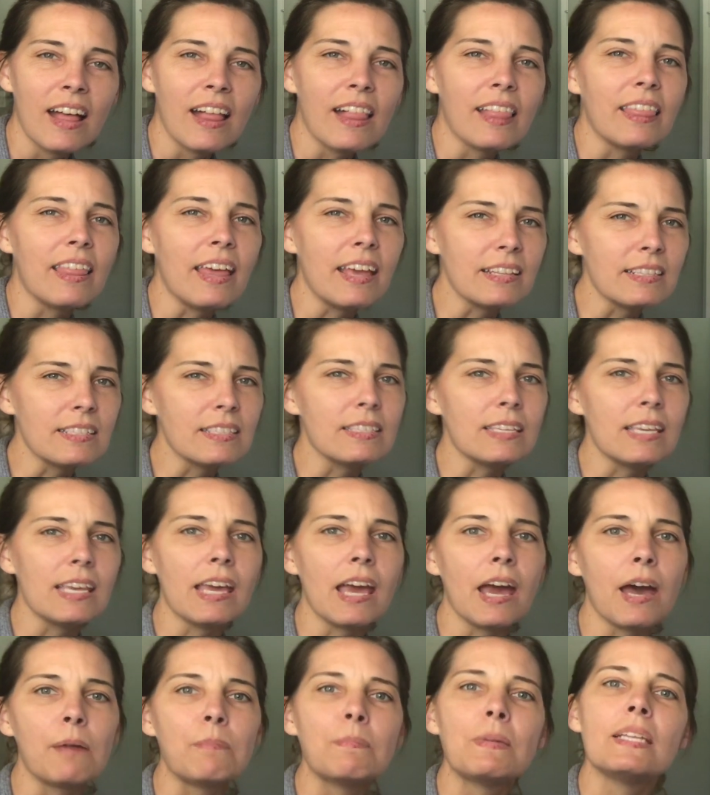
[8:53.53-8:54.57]
Let's see
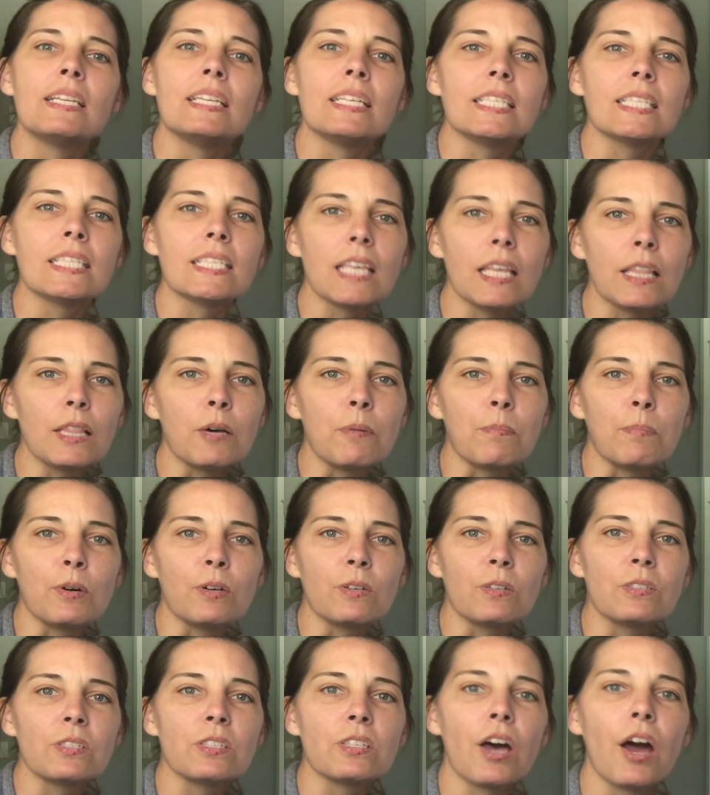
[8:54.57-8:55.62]
how many
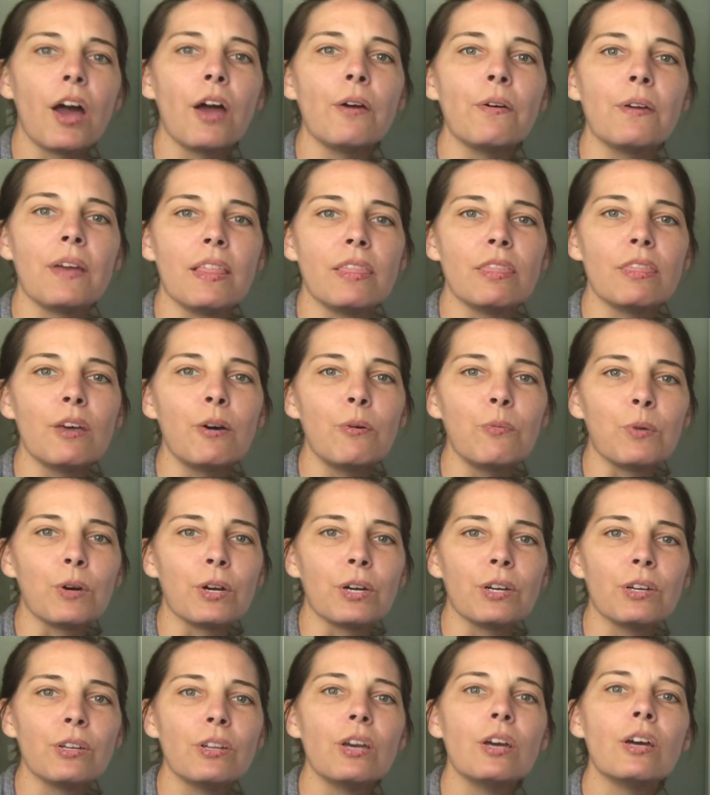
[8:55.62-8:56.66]
syllables are in the
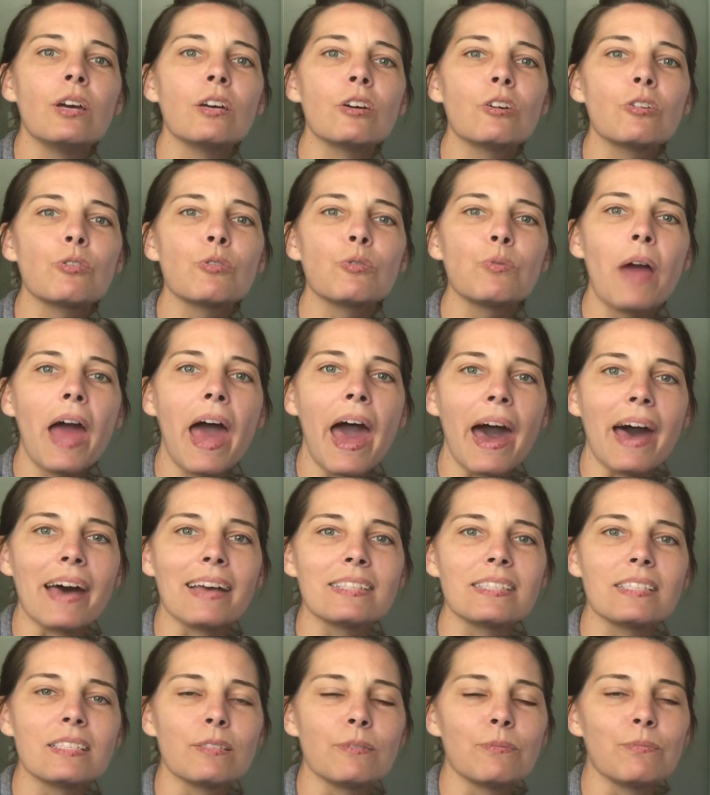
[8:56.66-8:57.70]
word
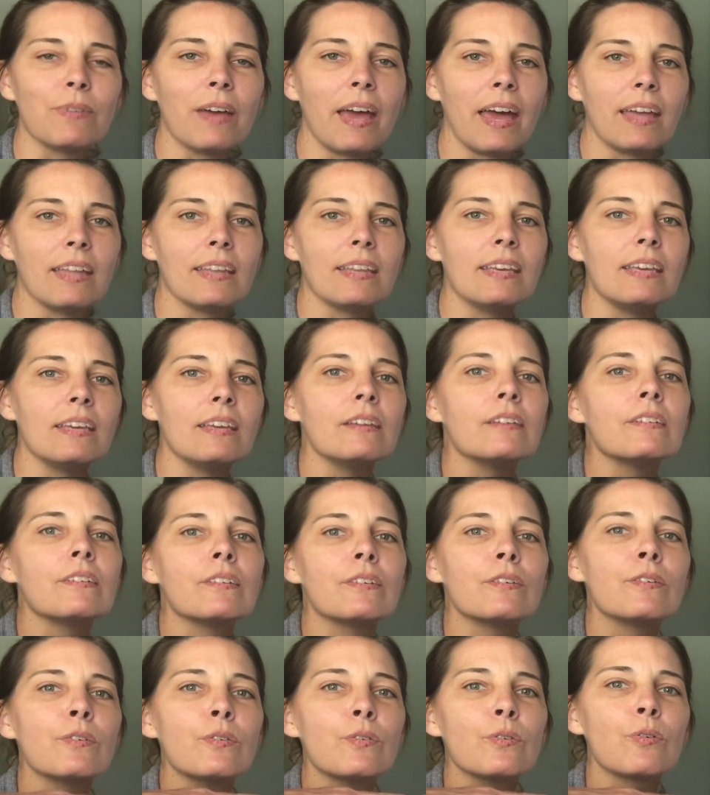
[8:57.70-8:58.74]
grass. Ready?
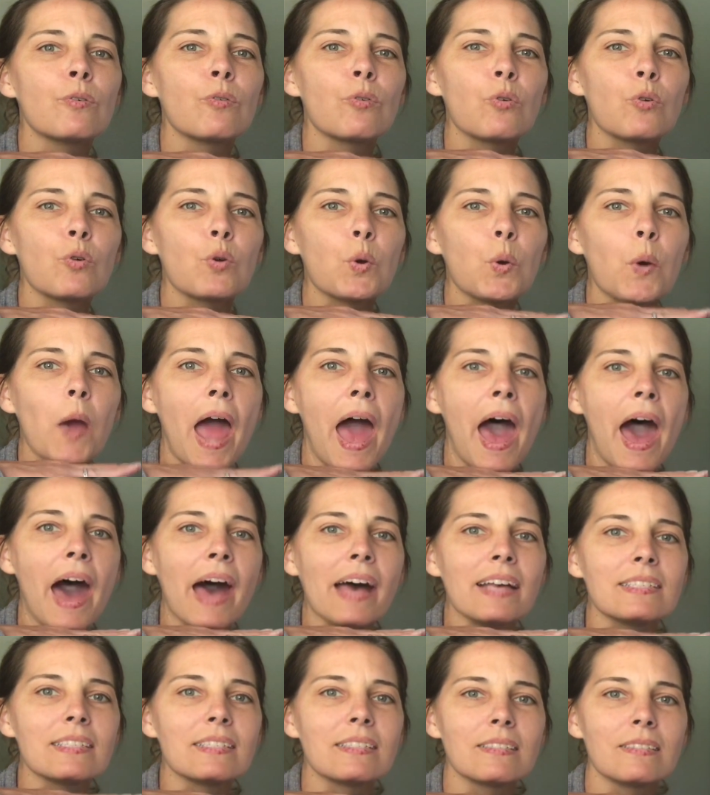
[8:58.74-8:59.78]

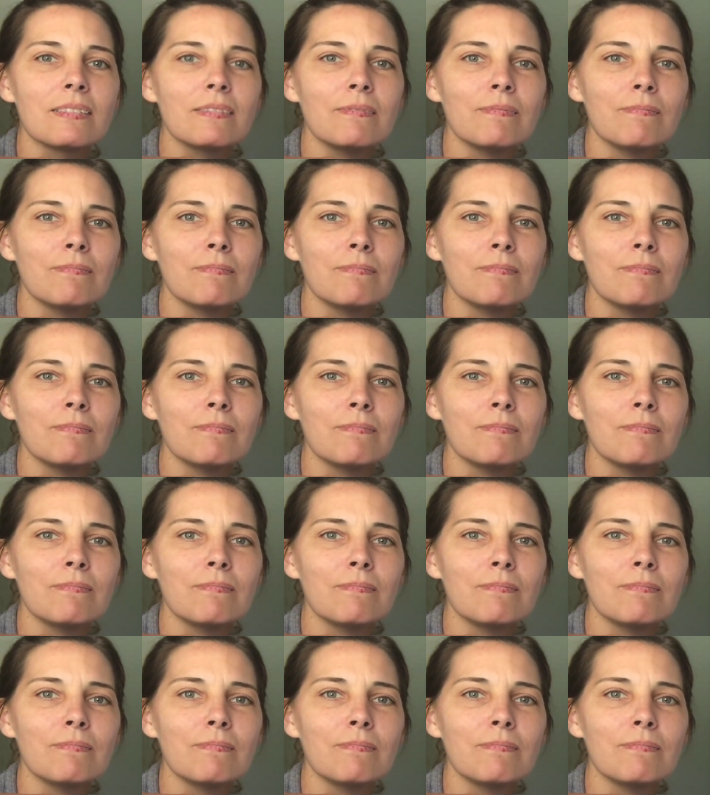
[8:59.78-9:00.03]
Grass.